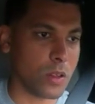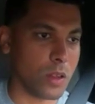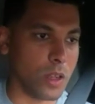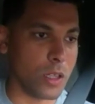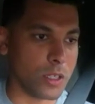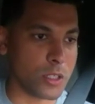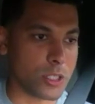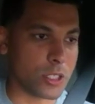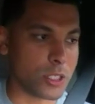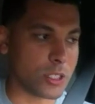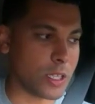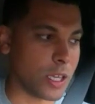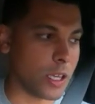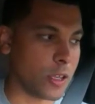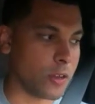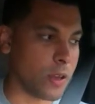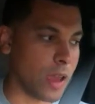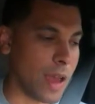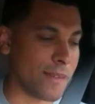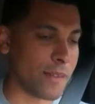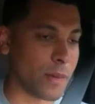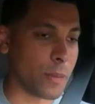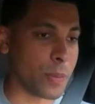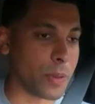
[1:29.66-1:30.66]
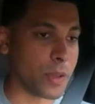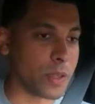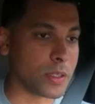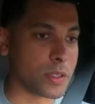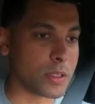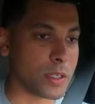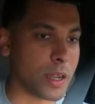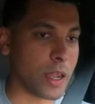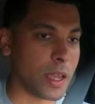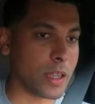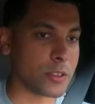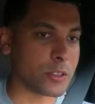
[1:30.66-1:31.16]
let's just say you have a
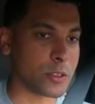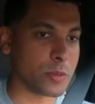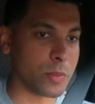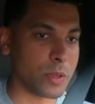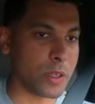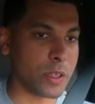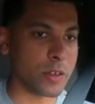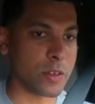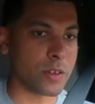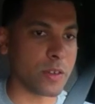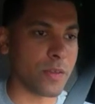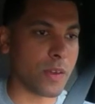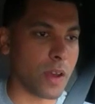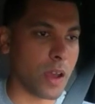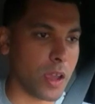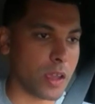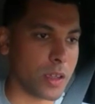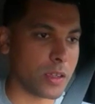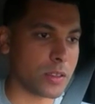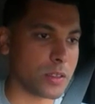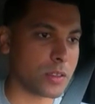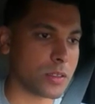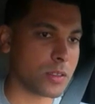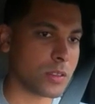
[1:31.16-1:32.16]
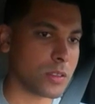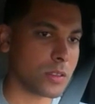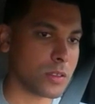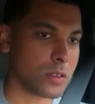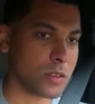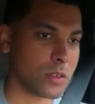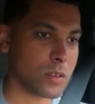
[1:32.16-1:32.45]
piston as your meter device